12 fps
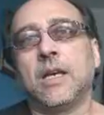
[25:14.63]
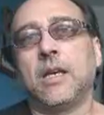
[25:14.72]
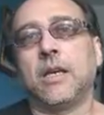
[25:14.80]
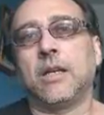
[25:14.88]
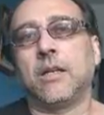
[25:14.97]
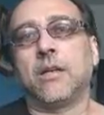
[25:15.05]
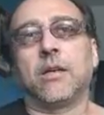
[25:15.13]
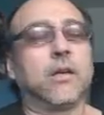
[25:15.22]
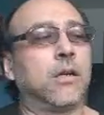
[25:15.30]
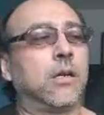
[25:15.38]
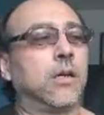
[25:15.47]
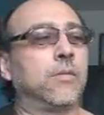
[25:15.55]
And
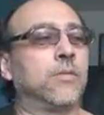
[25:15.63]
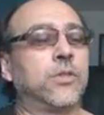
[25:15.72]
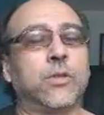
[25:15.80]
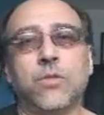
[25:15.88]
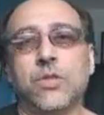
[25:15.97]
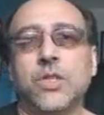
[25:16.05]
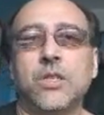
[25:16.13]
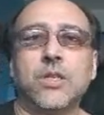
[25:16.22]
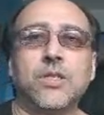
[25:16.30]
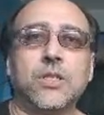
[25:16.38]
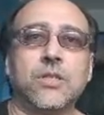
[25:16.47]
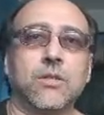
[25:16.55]
so you see,
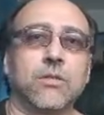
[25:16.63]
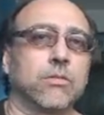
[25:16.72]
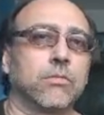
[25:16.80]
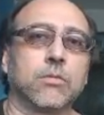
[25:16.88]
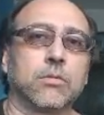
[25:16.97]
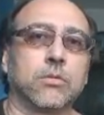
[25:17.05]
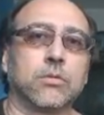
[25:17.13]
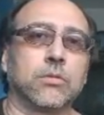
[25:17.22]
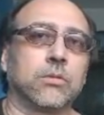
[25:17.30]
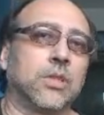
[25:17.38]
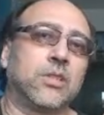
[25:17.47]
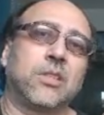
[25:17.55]
this
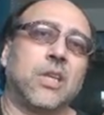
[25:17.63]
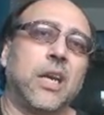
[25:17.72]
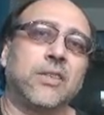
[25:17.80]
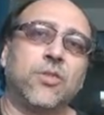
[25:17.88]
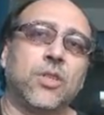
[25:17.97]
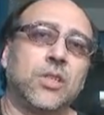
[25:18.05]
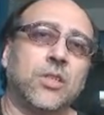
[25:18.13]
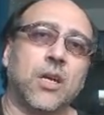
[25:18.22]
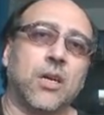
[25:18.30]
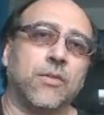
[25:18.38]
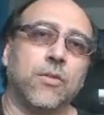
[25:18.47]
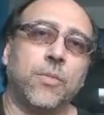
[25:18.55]
is electric
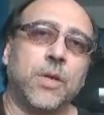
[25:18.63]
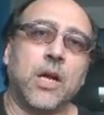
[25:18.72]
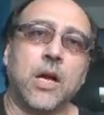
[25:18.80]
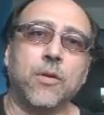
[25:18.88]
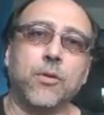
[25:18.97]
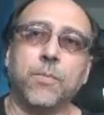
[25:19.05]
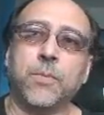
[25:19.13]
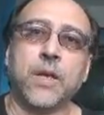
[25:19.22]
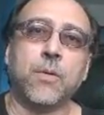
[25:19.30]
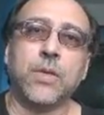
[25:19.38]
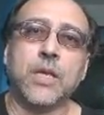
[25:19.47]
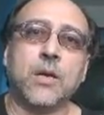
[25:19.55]
guitar. No matter how you
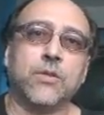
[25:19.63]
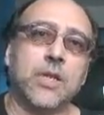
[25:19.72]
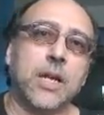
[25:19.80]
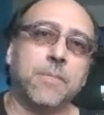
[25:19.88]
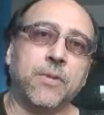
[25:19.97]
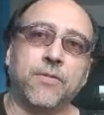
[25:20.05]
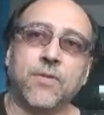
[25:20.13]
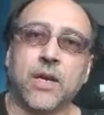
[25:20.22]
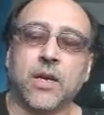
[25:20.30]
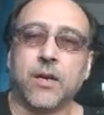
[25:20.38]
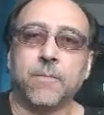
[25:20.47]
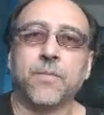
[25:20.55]
play, without an
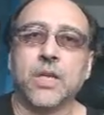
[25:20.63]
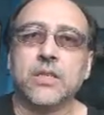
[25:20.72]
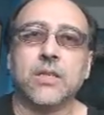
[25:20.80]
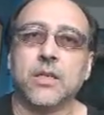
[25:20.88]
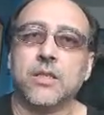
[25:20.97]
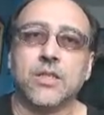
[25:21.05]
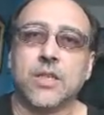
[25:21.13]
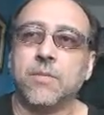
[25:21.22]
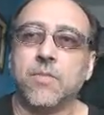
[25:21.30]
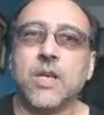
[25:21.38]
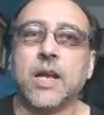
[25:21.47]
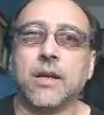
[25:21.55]
amplifier, it's like the
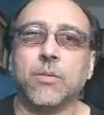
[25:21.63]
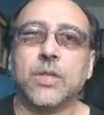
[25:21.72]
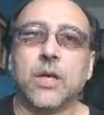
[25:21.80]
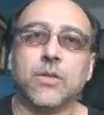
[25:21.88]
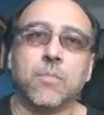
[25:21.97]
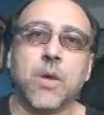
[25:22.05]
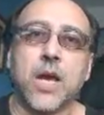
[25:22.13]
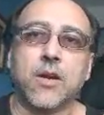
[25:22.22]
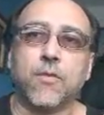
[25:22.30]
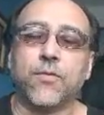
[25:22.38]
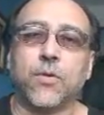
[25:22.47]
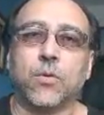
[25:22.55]
same thing. Without the
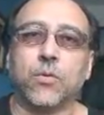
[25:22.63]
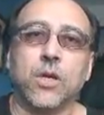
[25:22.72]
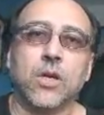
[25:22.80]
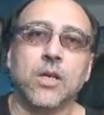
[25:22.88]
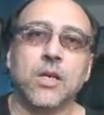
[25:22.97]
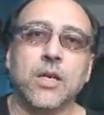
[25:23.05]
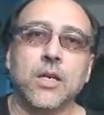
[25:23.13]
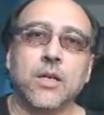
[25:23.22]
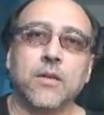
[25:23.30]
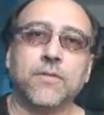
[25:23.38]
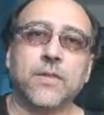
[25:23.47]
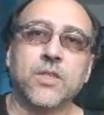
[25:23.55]
microphone,
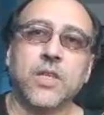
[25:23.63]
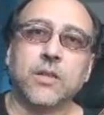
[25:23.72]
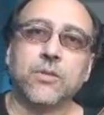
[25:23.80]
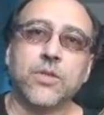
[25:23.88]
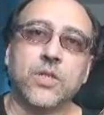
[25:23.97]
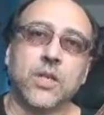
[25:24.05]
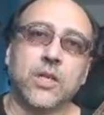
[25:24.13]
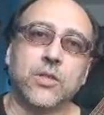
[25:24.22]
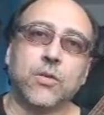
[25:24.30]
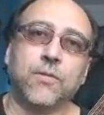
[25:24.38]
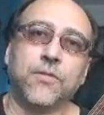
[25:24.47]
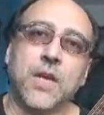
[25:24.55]
a falsetto singer,
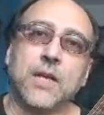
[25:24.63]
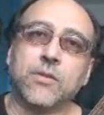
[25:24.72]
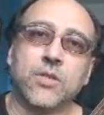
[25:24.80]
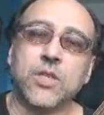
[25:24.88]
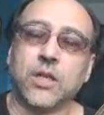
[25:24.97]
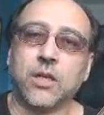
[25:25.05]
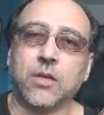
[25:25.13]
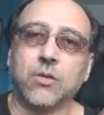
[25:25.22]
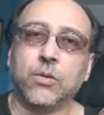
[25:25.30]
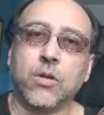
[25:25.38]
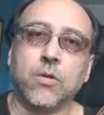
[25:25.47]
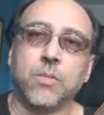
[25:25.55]
sulfiato singer,
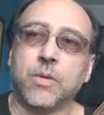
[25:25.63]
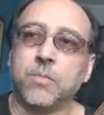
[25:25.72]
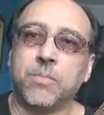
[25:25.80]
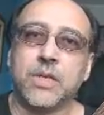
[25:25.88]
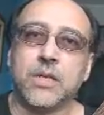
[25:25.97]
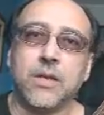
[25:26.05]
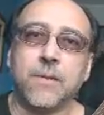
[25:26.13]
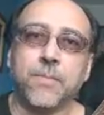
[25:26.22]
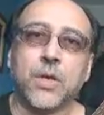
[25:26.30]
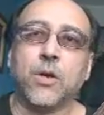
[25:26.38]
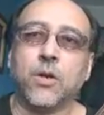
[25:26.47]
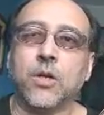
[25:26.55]
could only be
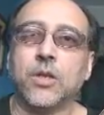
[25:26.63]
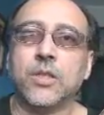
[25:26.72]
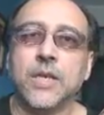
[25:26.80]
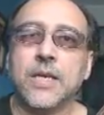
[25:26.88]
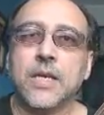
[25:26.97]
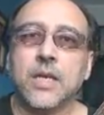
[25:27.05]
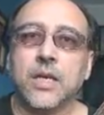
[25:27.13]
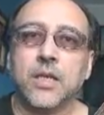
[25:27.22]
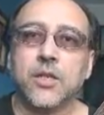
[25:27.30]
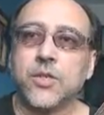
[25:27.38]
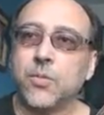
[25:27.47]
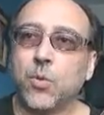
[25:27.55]
heard
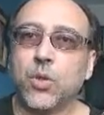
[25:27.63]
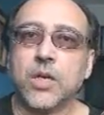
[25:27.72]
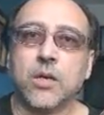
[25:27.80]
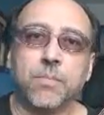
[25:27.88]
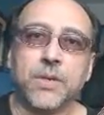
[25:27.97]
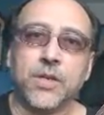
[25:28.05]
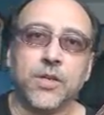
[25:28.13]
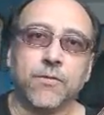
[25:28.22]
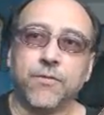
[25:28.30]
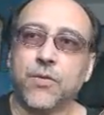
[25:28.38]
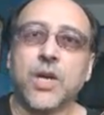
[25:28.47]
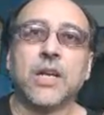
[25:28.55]
in a small company of
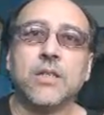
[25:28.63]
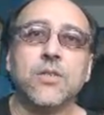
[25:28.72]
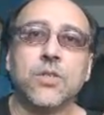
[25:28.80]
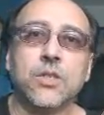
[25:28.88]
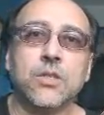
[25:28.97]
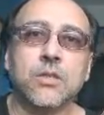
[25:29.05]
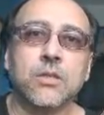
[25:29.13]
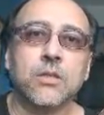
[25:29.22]
friends,